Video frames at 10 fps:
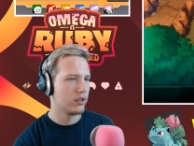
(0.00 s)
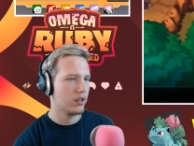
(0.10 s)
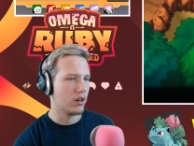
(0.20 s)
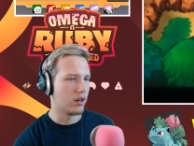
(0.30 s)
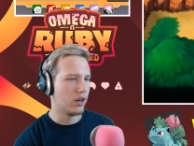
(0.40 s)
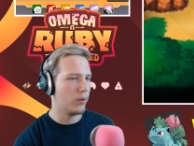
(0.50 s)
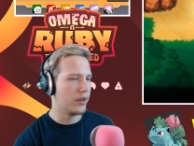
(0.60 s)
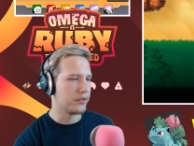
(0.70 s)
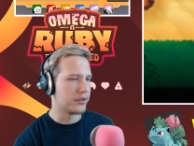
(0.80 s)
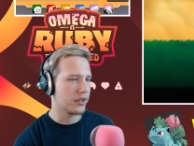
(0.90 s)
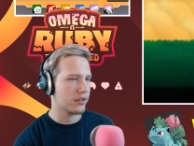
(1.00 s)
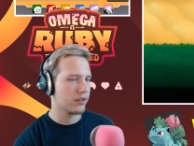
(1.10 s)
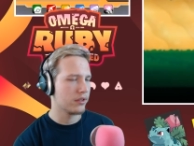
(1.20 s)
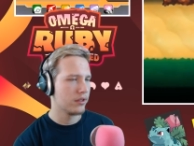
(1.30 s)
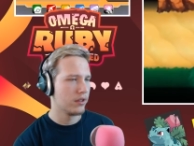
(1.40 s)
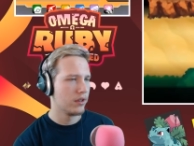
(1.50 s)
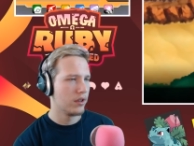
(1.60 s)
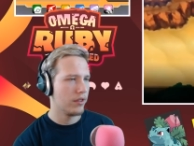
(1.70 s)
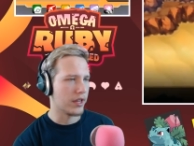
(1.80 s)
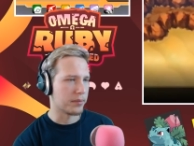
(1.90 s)
Alright, wait, tick.
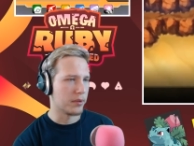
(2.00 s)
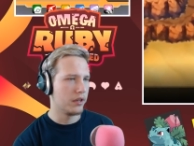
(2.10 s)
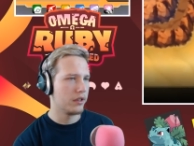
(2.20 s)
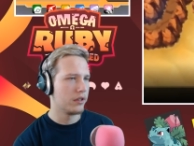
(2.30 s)
Thanks, mate.